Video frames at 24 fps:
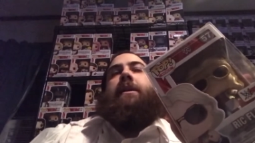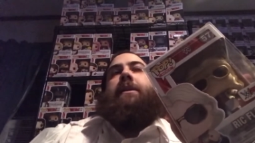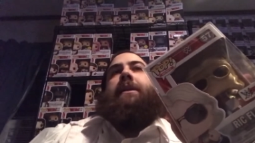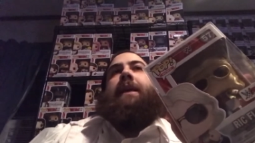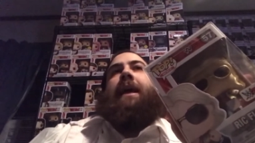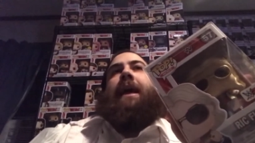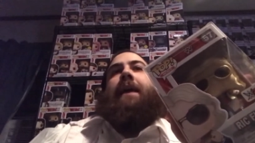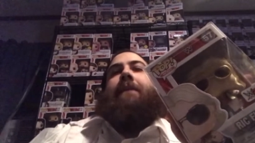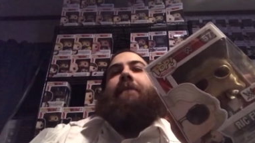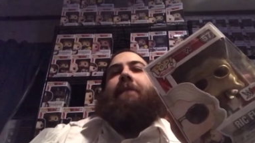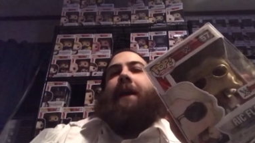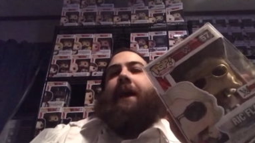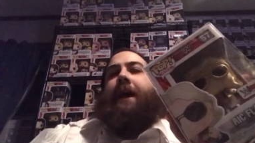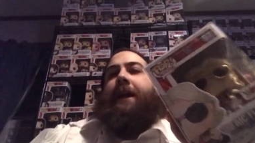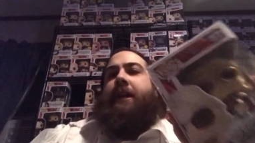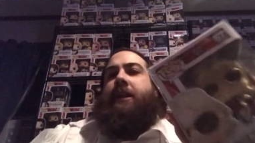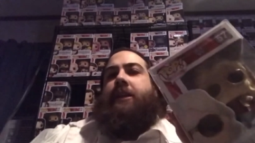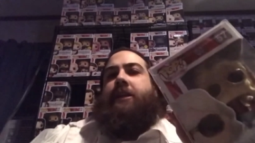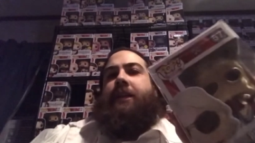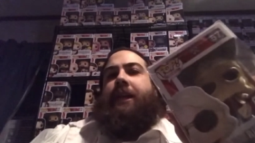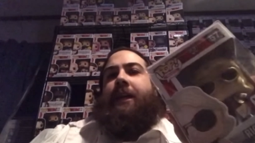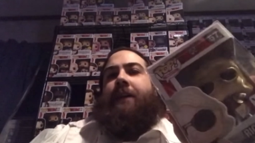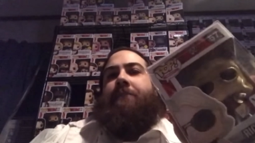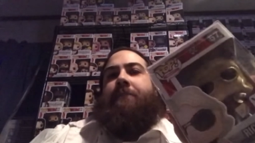to have any
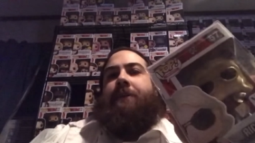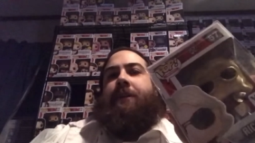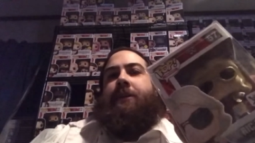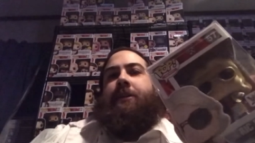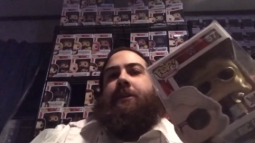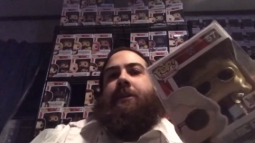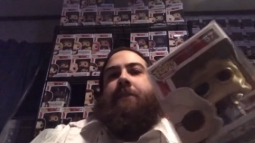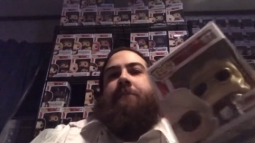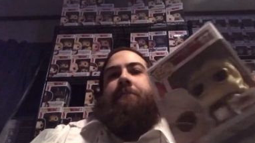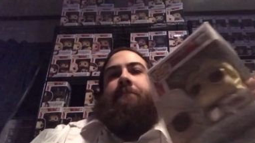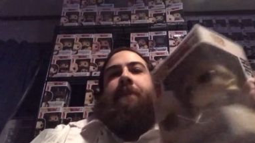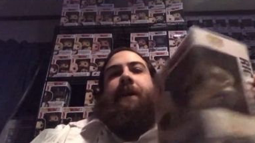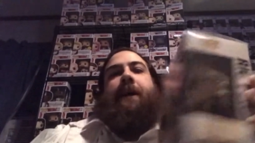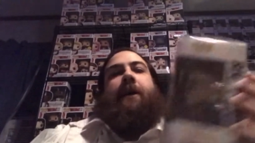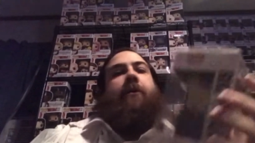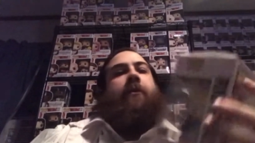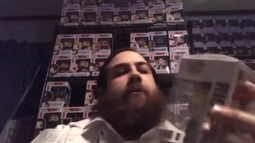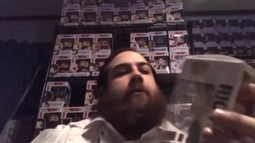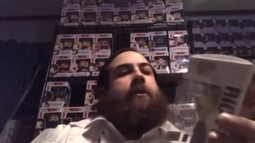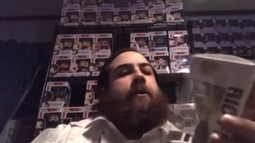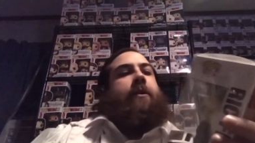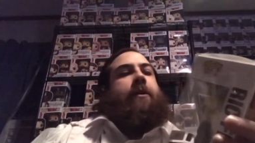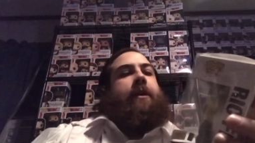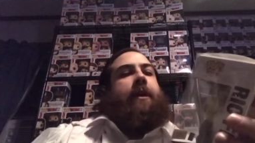championship belt.
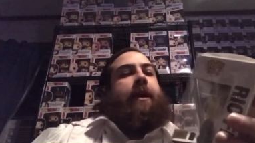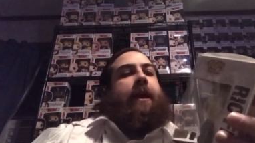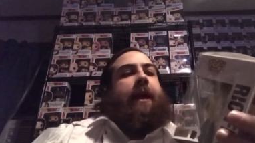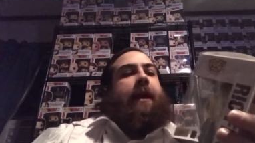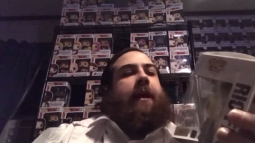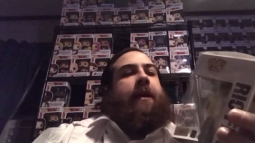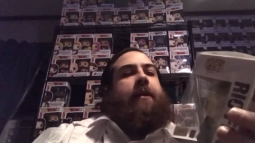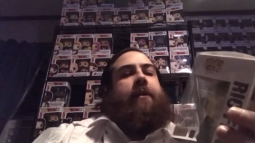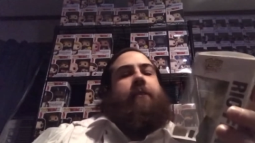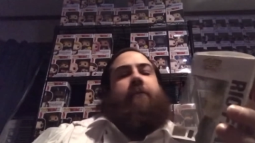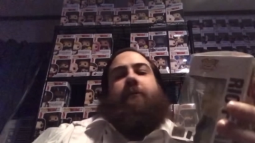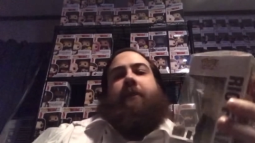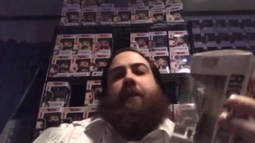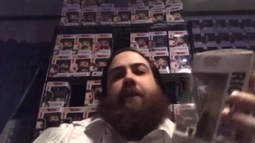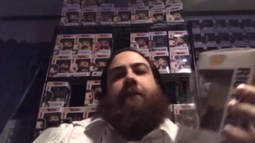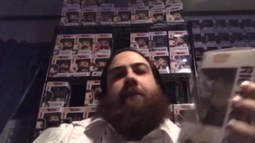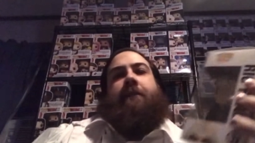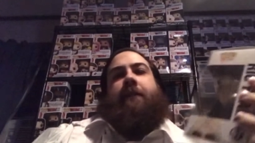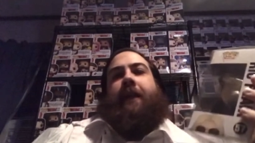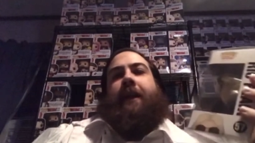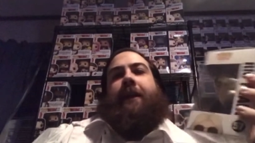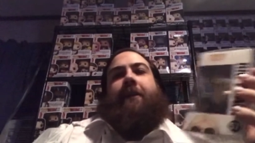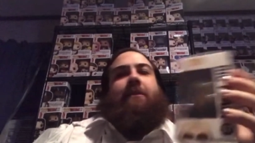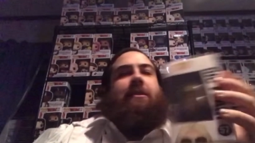And Ric
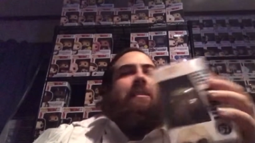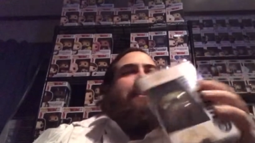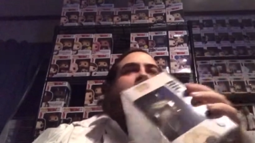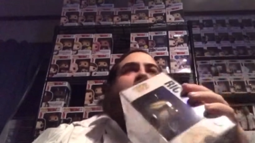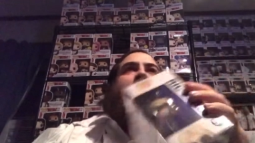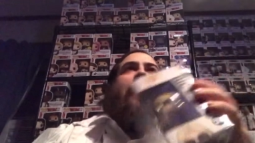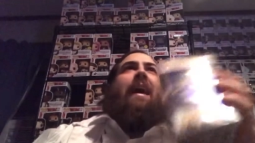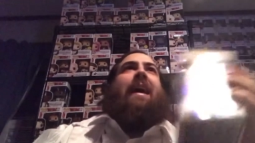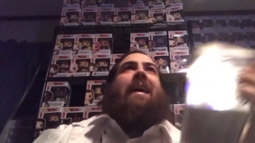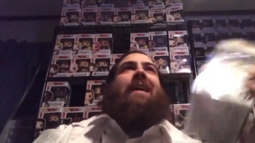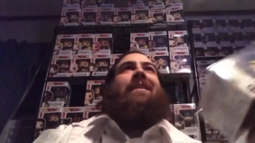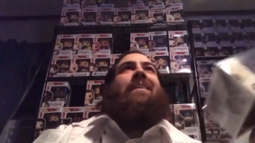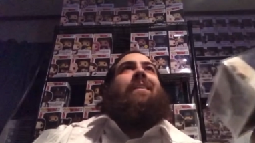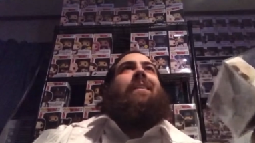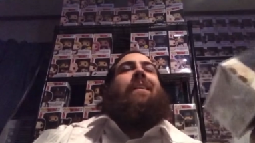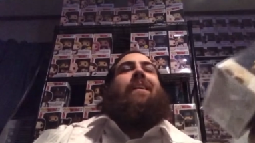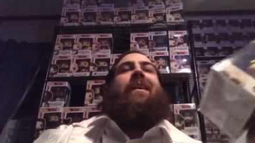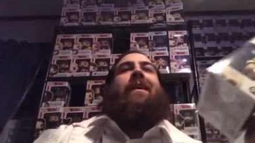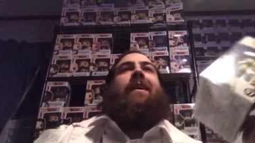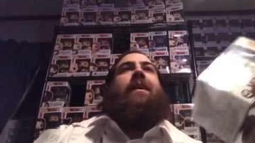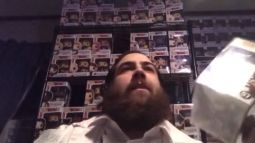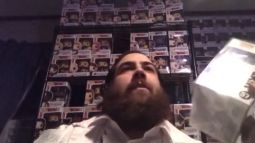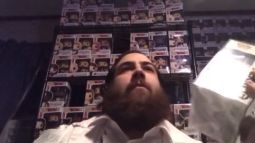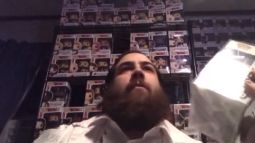Flair is an
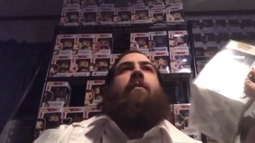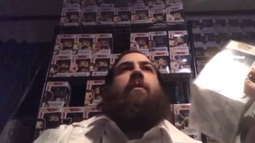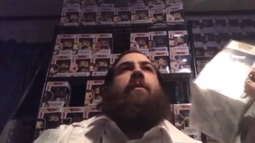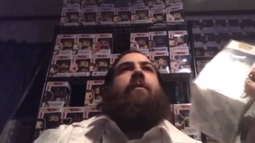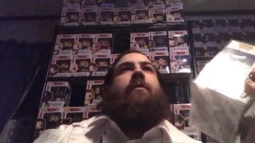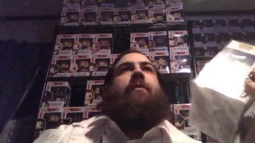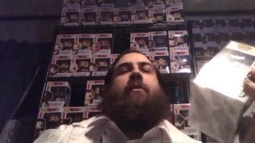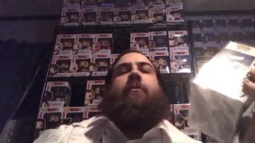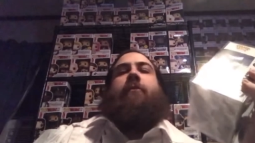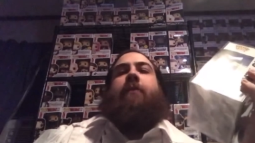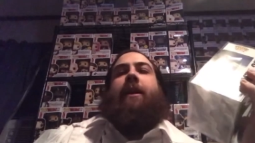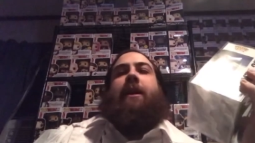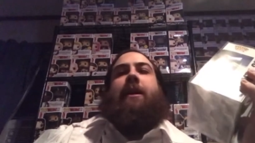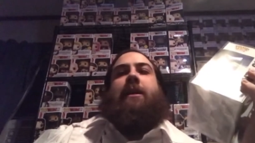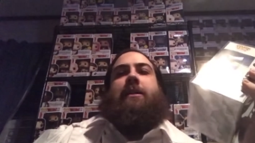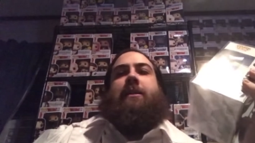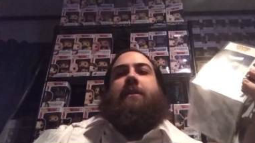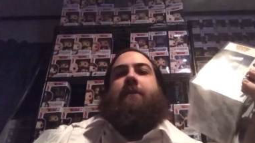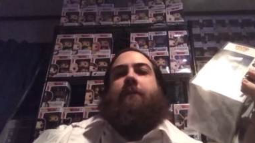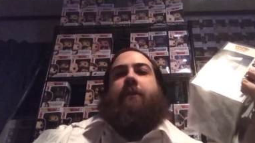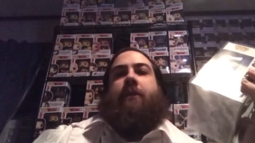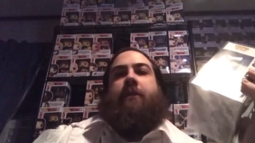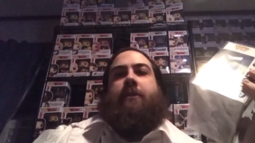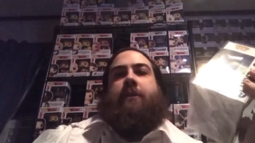icon, one of the
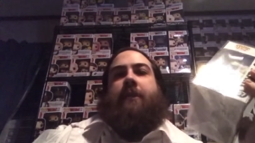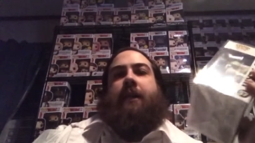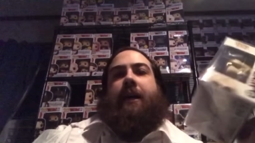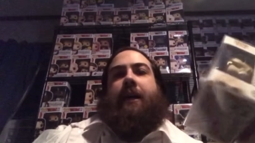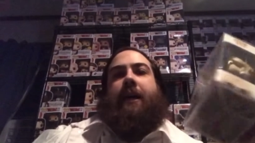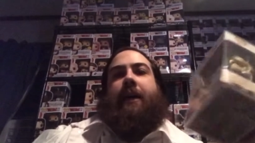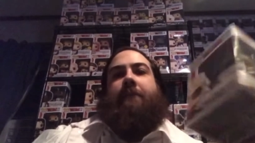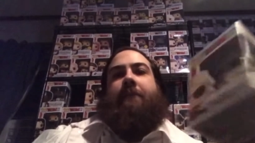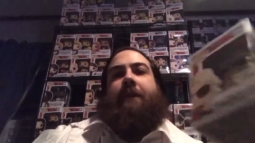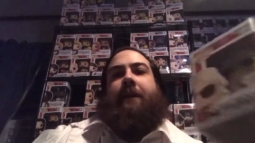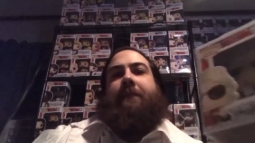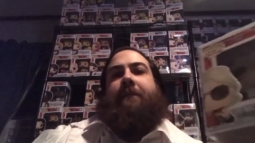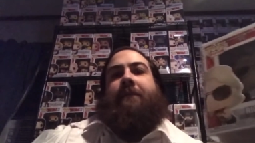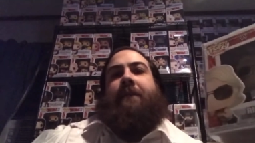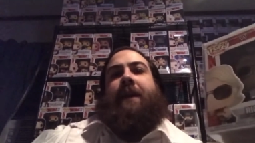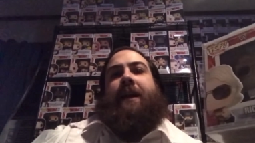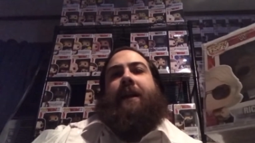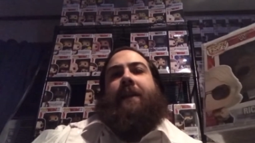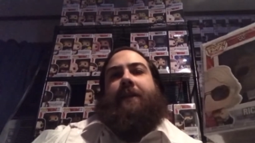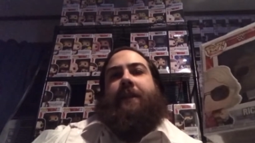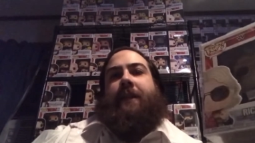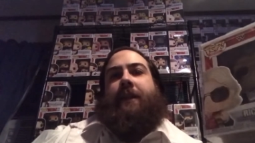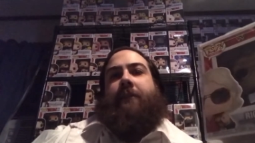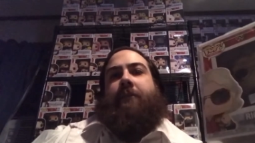greatest of all time, if
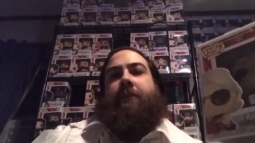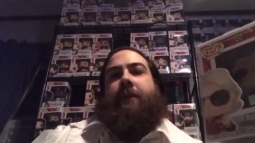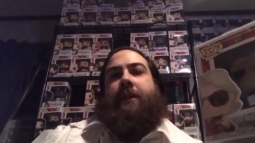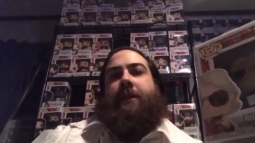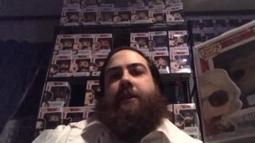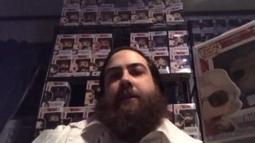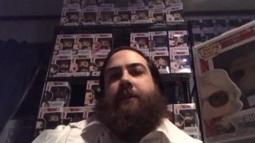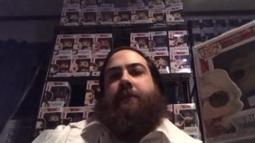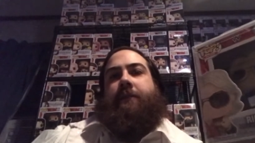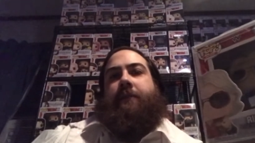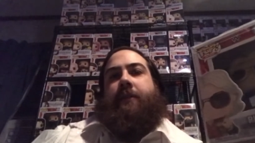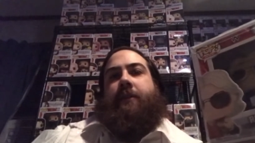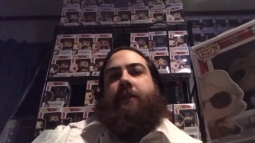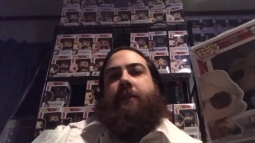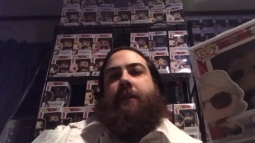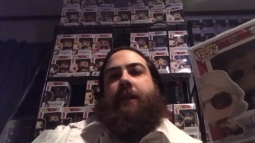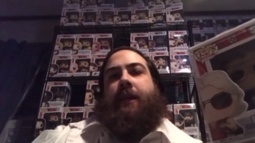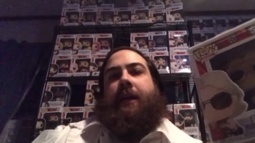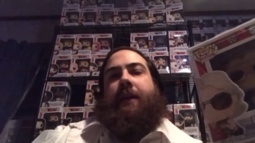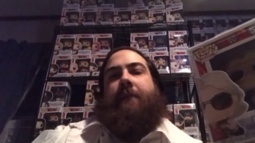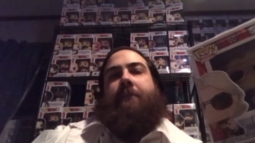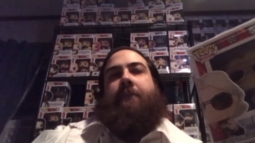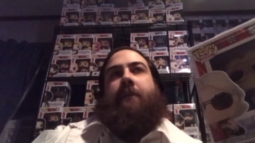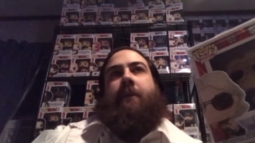not the greatest of all
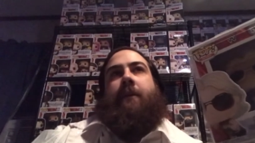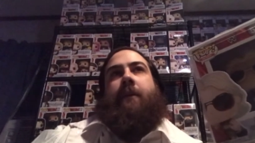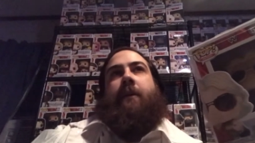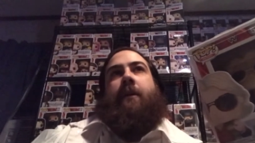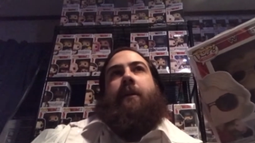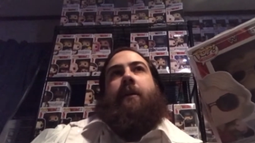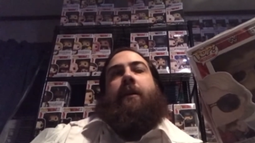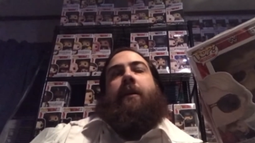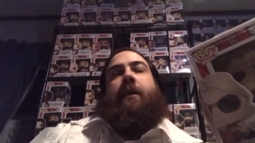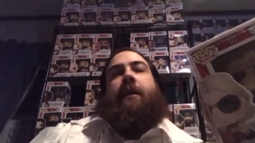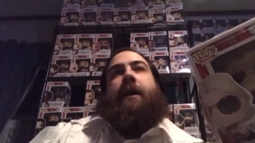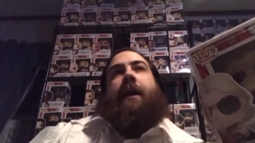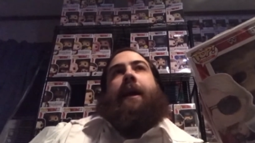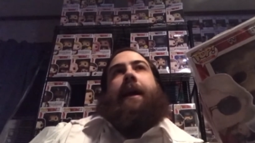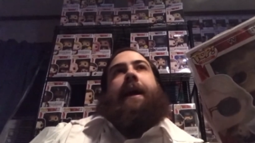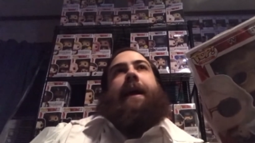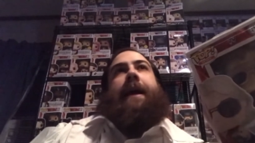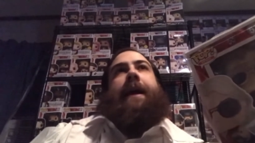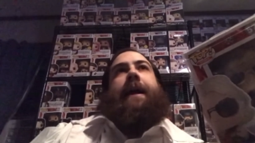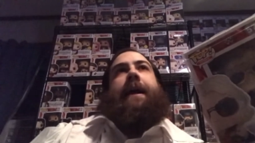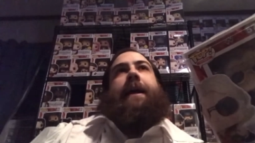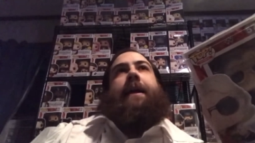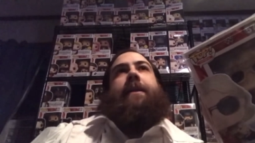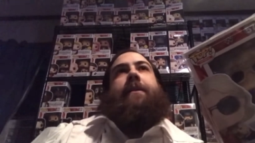time.
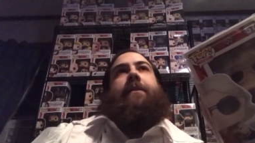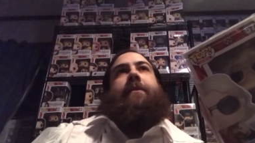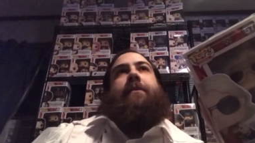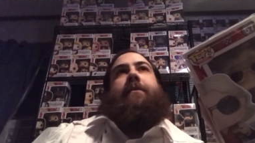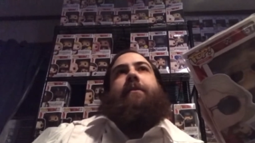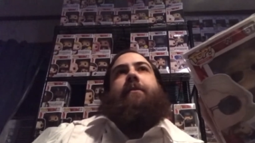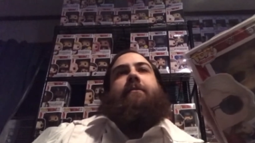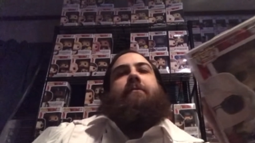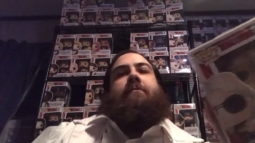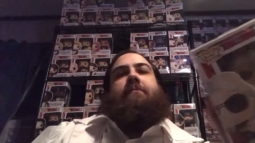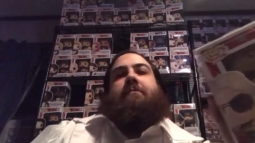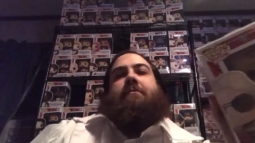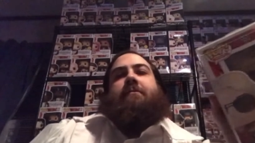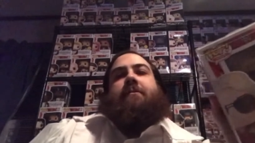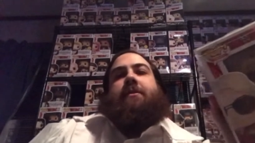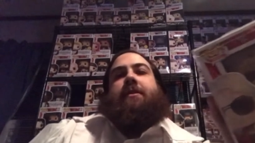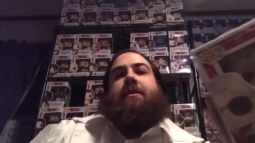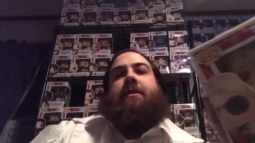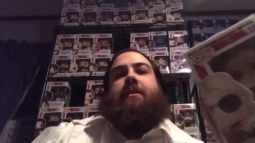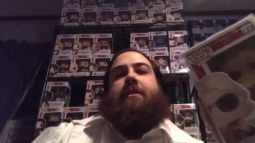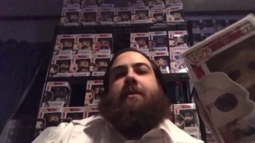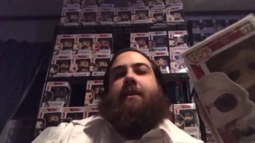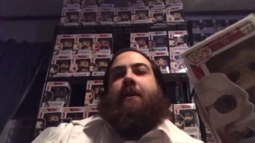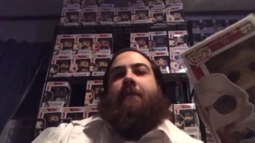And just